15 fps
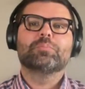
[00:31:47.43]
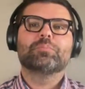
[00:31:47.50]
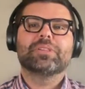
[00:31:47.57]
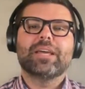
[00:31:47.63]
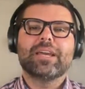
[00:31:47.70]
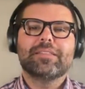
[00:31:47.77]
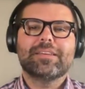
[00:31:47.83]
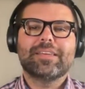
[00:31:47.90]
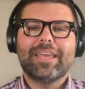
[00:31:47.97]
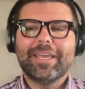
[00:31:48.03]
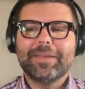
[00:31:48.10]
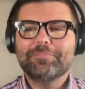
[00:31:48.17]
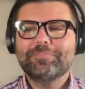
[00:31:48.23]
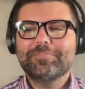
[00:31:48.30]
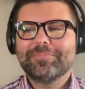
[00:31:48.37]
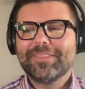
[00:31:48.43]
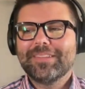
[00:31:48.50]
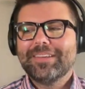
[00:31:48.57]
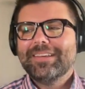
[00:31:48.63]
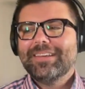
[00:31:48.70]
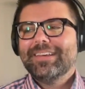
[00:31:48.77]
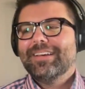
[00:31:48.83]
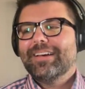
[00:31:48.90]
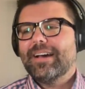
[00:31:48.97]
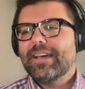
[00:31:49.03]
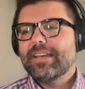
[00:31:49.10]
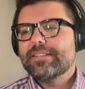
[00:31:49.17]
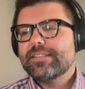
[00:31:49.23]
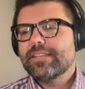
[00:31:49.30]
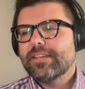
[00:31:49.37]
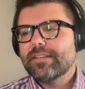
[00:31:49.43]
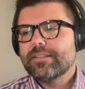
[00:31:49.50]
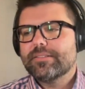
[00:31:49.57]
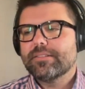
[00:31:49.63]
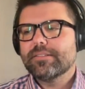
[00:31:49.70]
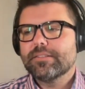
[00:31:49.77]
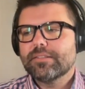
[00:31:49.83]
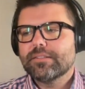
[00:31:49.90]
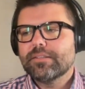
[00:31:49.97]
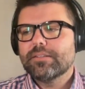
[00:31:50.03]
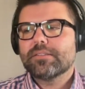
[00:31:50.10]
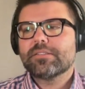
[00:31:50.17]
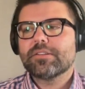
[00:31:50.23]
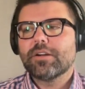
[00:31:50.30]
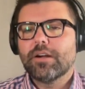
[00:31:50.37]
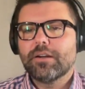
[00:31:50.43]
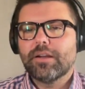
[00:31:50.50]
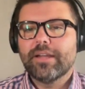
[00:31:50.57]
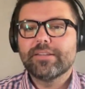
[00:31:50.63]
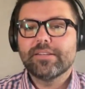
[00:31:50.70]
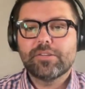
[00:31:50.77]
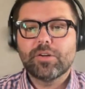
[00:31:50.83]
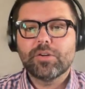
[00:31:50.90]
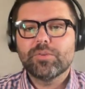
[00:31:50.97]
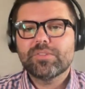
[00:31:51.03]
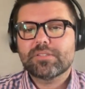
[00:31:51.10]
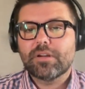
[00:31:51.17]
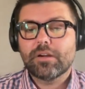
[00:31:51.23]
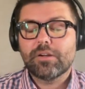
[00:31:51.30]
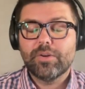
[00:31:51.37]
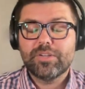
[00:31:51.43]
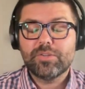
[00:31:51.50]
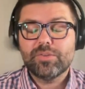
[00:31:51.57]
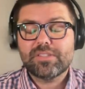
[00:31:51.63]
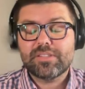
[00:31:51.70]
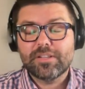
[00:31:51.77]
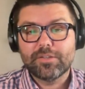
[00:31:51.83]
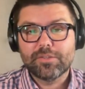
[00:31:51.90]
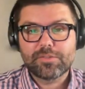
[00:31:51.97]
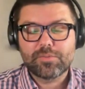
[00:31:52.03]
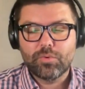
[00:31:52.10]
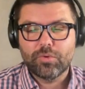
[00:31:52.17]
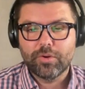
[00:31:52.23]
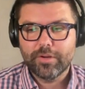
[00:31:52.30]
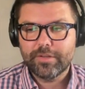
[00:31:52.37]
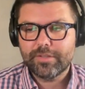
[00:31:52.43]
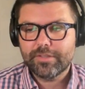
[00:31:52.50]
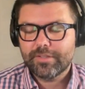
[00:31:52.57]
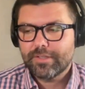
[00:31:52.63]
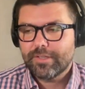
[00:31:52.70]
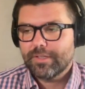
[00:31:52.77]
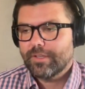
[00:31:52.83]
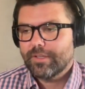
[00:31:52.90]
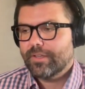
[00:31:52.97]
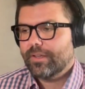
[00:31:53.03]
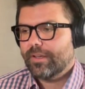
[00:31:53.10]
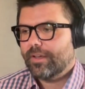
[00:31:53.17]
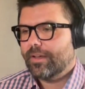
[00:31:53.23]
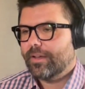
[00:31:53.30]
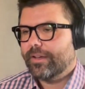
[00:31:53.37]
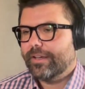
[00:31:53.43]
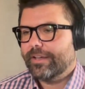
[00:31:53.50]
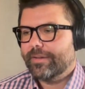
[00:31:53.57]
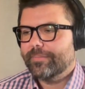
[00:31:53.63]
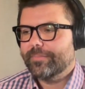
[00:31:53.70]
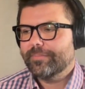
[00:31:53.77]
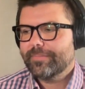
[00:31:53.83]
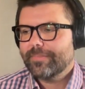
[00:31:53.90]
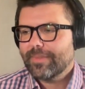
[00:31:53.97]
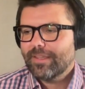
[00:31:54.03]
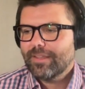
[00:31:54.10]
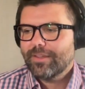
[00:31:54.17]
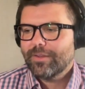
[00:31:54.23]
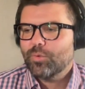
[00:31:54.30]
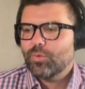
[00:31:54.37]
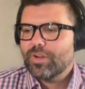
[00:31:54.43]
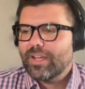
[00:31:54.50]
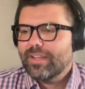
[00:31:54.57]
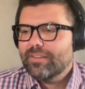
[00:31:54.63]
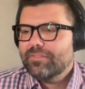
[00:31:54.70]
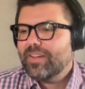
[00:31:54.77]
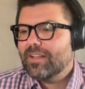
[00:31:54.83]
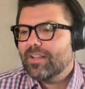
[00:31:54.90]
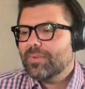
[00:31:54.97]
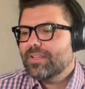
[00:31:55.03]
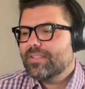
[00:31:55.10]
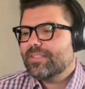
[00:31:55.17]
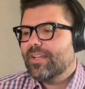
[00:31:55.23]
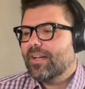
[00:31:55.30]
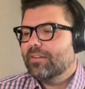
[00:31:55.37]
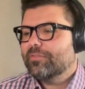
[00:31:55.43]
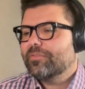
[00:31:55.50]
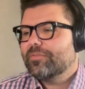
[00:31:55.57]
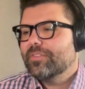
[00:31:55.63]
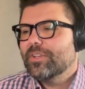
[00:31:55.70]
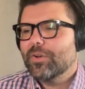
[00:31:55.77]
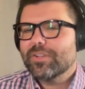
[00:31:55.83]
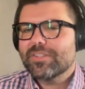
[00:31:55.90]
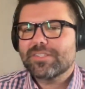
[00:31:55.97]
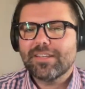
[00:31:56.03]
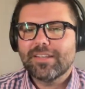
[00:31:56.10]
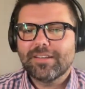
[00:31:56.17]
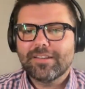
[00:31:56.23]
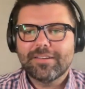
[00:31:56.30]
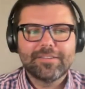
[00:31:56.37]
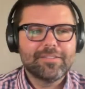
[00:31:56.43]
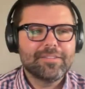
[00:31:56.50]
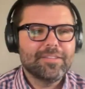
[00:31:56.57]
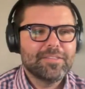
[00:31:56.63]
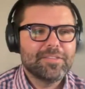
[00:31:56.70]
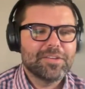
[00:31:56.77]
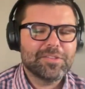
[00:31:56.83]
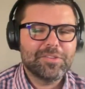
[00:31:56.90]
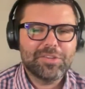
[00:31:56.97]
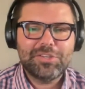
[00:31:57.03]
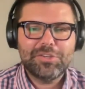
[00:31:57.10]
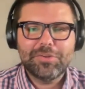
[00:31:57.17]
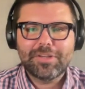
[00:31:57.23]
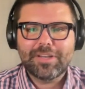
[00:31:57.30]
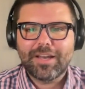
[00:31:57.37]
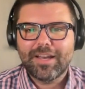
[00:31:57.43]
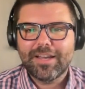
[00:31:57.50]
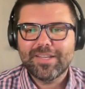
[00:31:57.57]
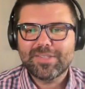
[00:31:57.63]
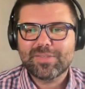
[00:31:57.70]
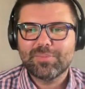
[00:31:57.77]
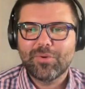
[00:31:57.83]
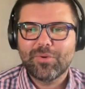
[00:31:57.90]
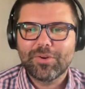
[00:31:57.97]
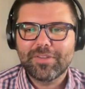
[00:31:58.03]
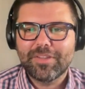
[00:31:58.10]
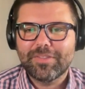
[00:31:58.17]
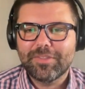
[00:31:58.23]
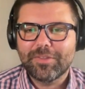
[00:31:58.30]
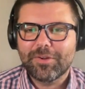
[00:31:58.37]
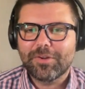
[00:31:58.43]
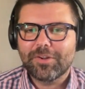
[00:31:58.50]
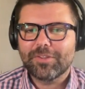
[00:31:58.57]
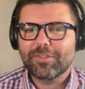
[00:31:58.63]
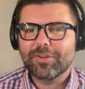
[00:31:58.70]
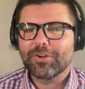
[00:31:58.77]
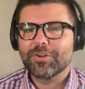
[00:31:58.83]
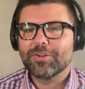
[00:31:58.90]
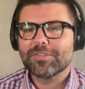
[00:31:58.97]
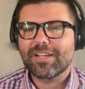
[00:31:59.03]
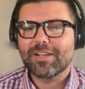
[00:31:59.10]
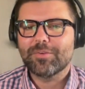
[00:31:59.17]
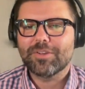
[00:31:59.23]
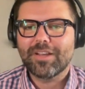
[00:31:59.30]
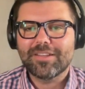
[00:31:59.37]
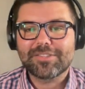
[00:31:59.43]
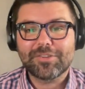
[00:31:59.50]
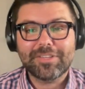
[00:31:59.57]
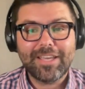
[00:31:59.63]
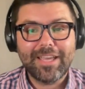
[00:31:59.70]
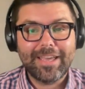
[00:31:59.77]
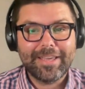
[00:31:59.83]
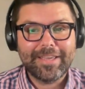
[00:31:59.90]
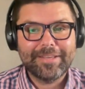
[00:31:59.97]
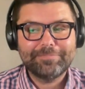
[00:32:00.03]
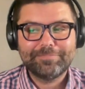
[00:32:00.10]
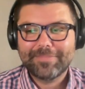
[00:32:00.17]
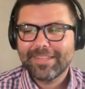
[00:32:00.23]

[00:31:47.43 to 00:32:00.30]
play the game. I did start going to a singles ward. When I found myself noticing the cute guys more than the girls, I realized, okay,